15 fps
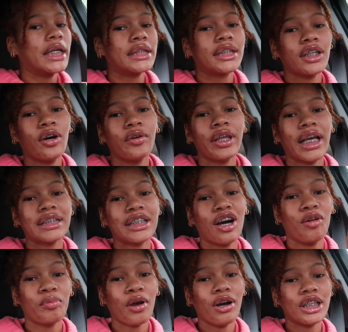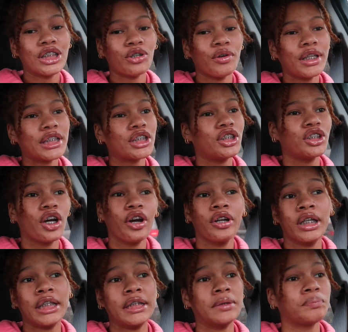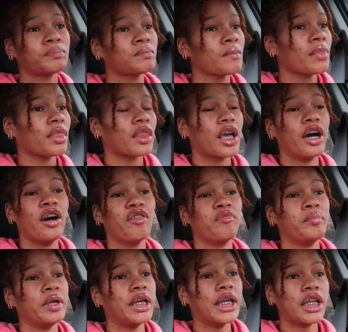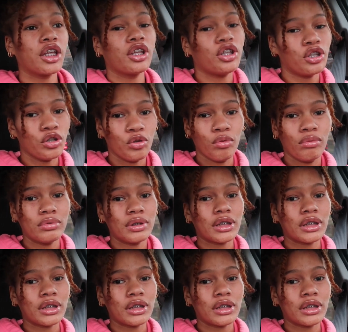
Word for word: So yes, I hope y'all enjoy this journey of me getting cute.